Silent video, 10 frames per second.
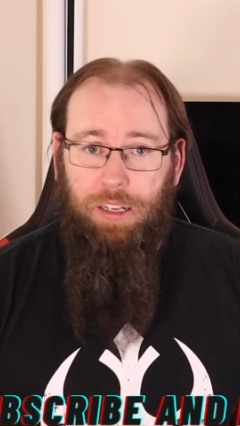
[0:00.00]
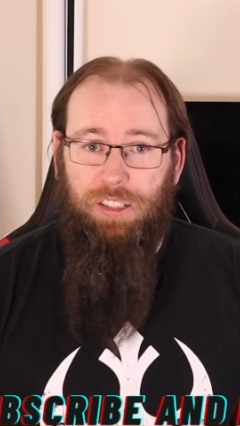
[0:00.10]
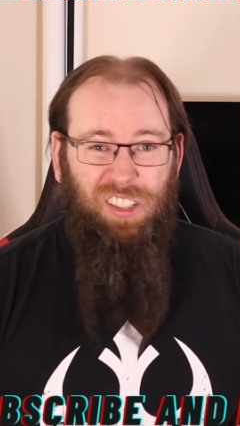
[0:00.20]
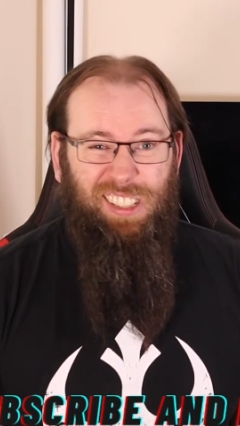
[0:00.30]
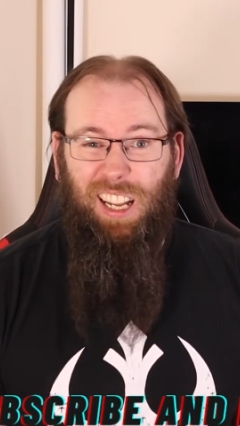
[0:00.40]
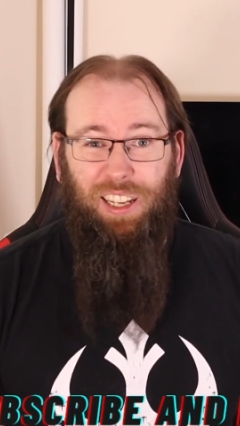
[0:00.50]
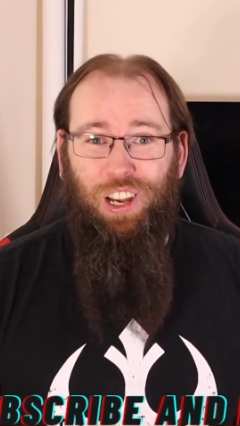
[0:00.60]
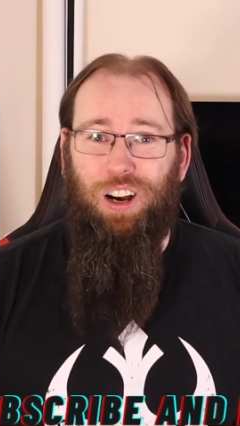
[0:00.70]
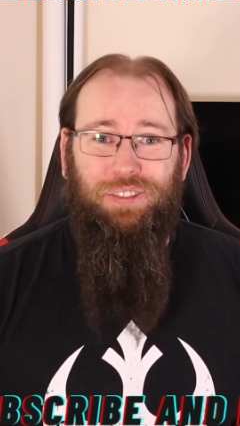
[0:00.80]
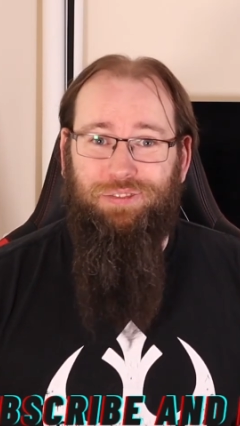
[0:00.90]
just selling
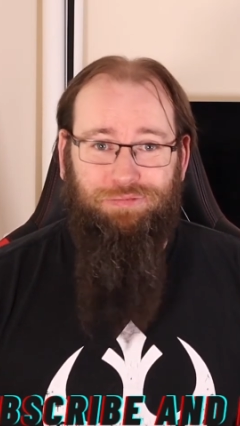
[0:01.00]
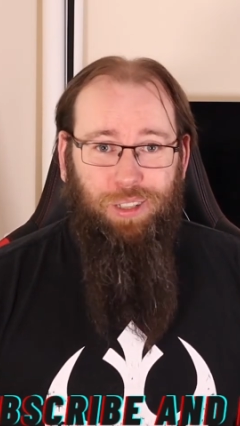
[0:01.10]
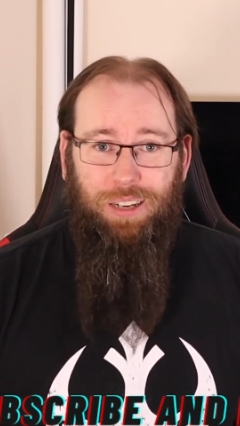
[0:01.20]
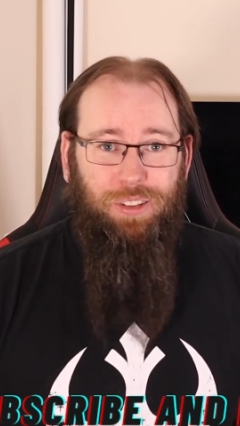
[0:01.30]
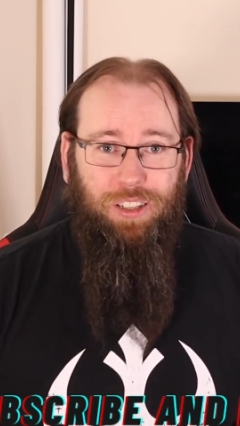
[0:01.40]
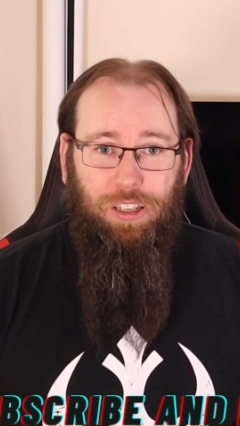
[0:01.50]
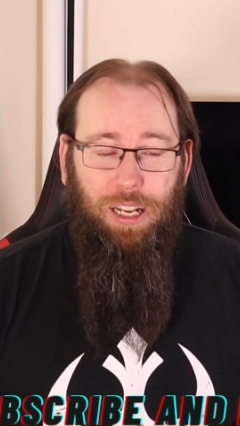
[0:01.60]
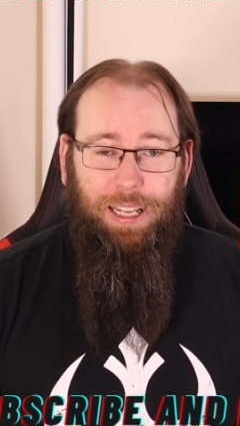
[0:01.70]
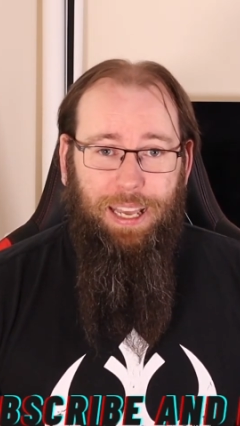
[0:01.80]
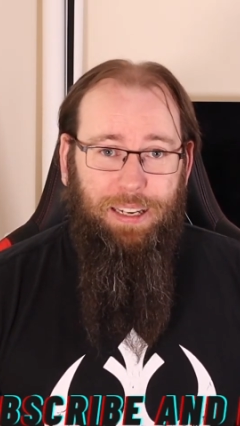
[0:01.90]
off whatever
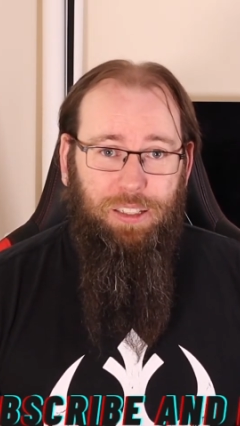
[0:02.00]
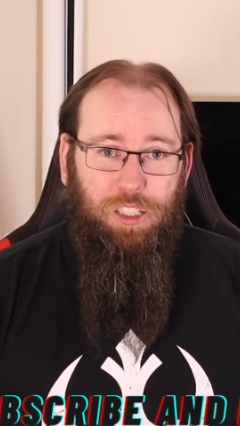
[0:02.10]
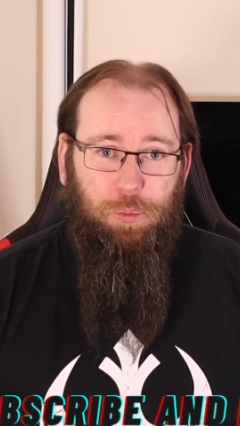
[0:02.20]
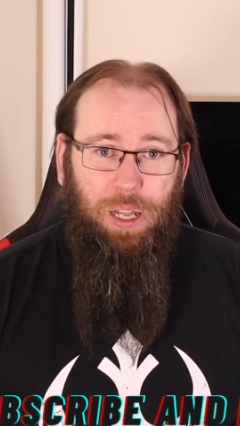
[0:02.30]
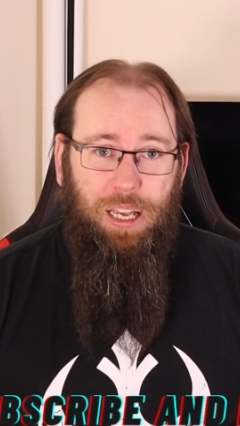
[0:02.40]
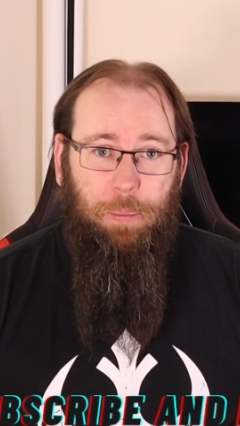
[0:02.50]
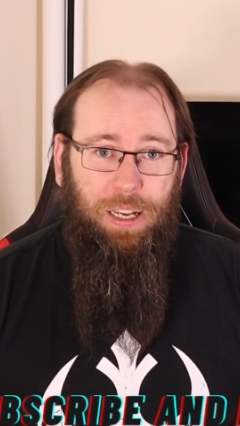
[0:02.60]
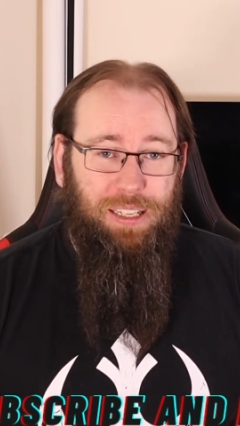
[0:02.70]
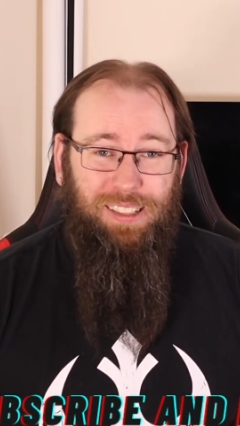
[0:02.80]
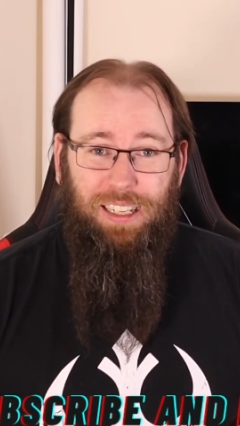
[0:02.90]
they had on display
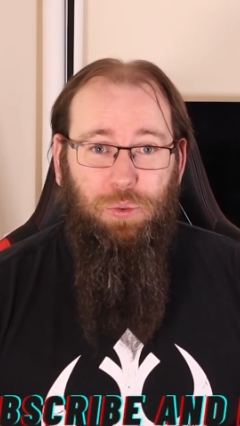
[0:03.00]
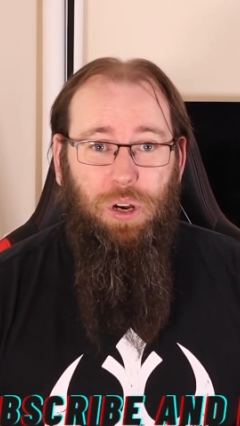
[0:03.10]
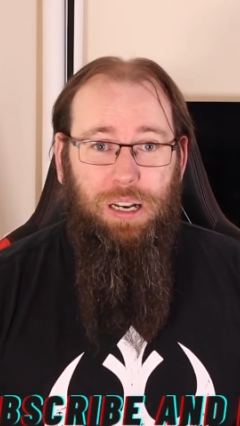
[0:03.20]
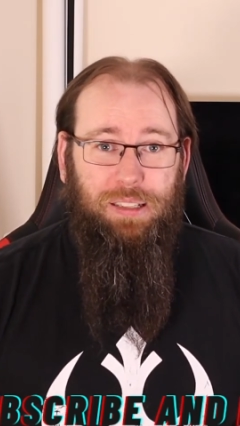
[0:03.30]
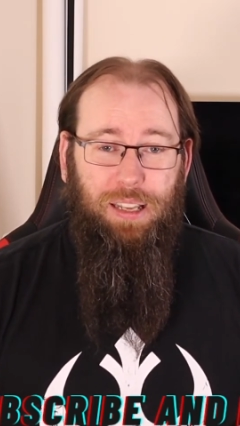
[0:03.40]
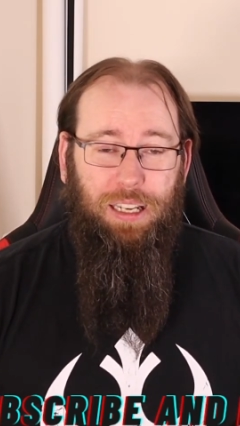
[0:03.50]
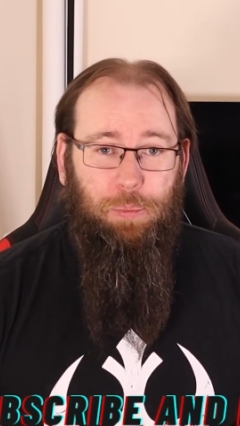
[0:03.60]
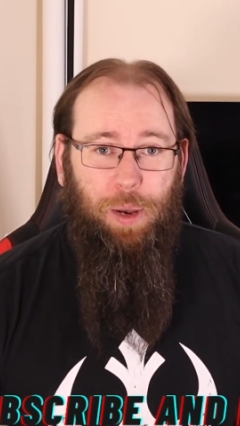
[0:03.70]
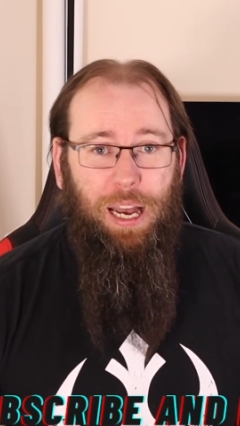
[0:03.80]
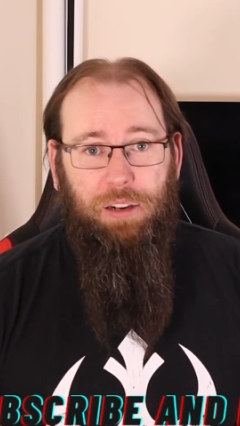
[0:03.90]
because they didn't want to take
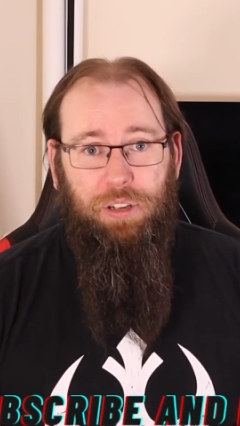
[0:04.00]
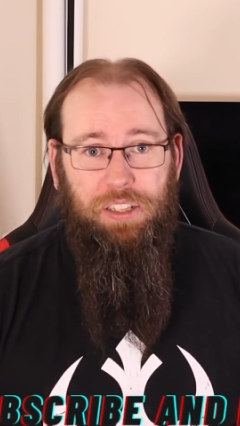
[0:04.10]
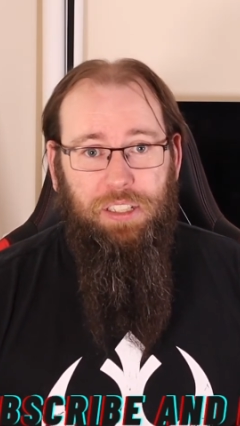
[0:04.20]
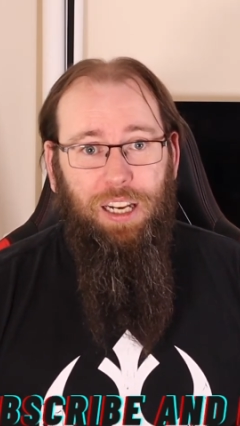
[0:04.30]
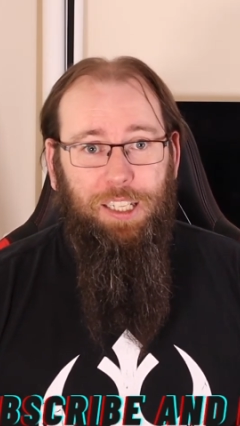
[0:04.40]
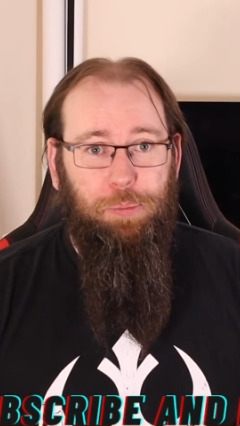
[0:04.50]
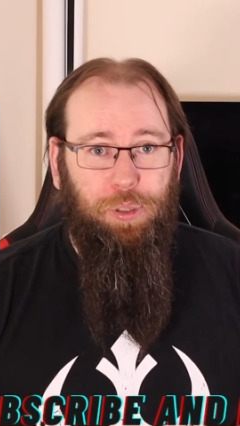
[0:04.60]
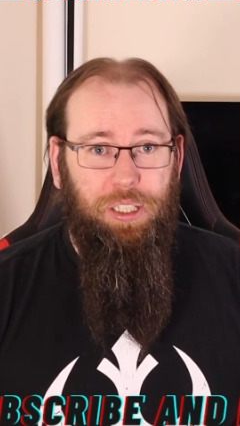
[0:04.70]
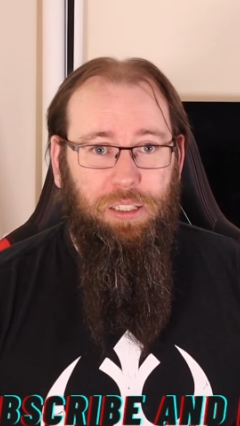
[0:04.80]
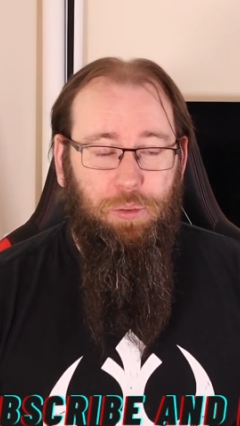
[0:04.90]
it back, restock it,
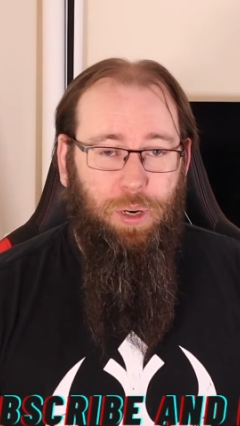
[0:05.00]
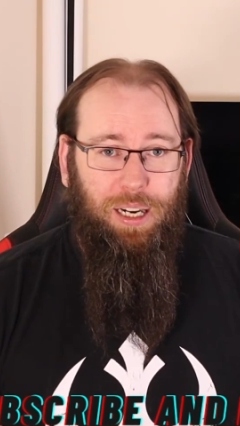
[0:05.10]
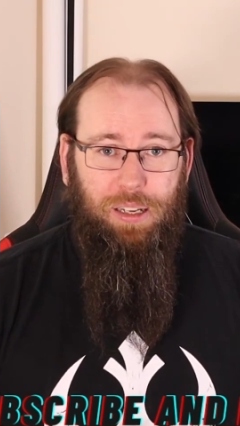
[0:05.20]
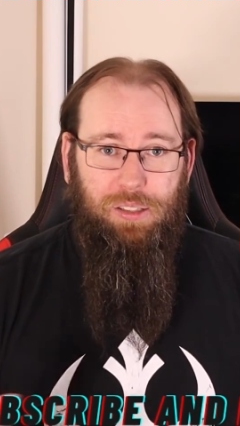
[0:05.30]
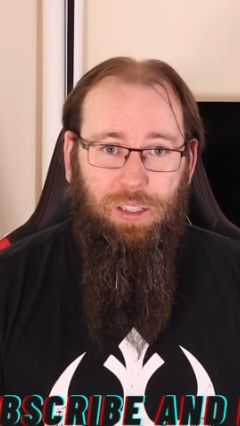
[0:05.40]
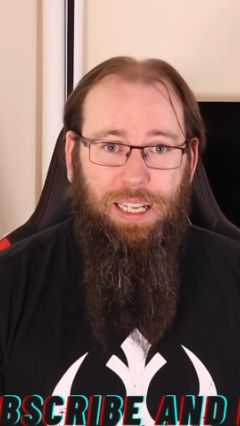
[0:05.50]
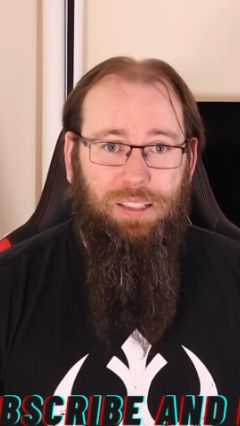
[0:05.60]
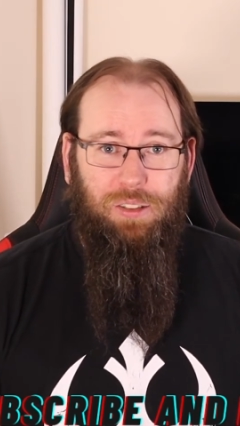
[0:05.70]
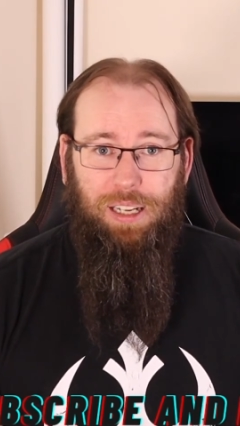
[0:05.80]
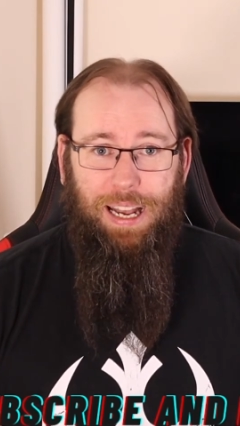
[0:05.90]
put it in the warehouse, all
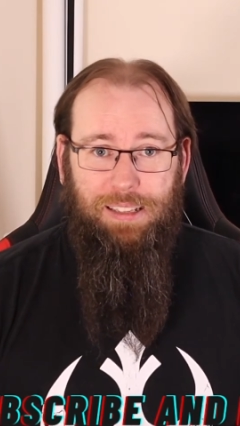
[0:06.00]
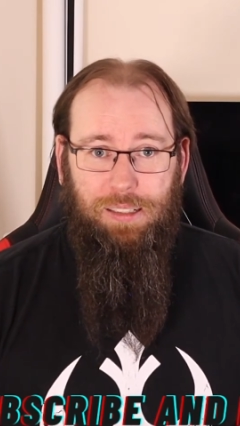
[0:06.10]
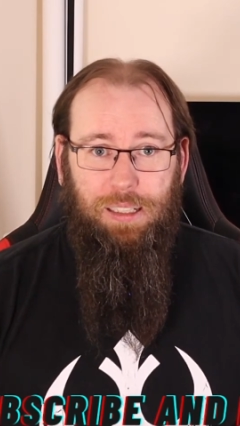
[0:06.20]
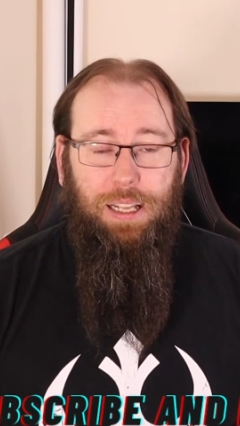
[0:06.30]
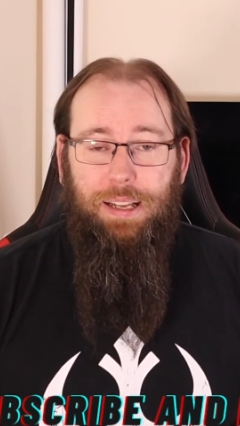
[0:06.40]
that sort of hassle.